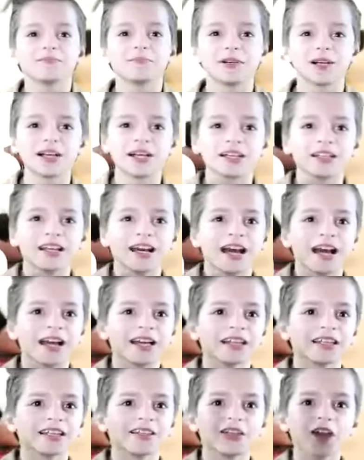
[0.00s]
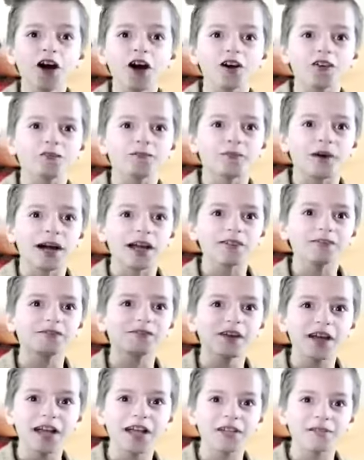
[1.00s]
But I love my
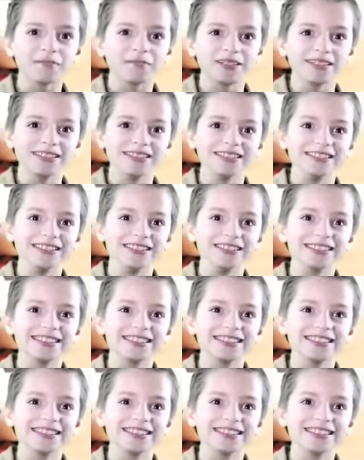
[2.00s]
vitamins.